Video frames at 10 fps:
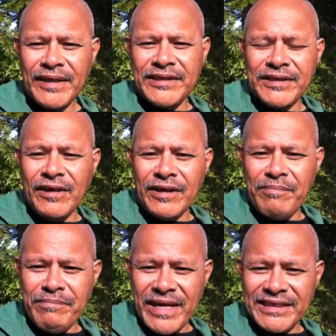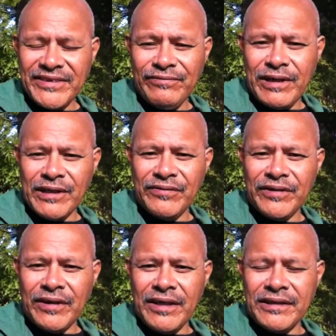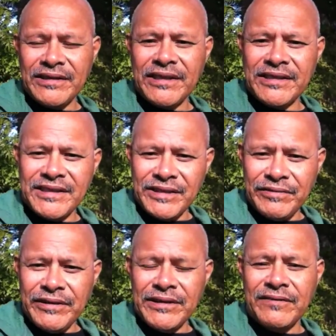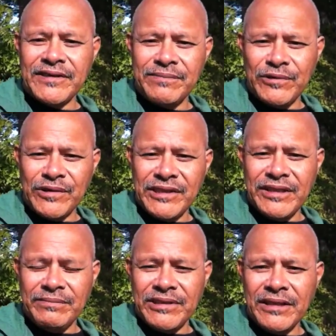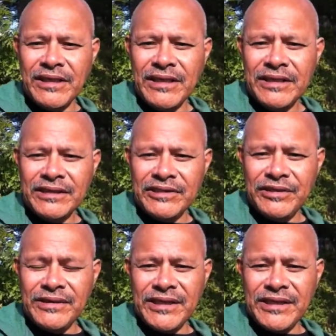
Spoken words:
It's not a massive one overnight. It's a series of small steps that you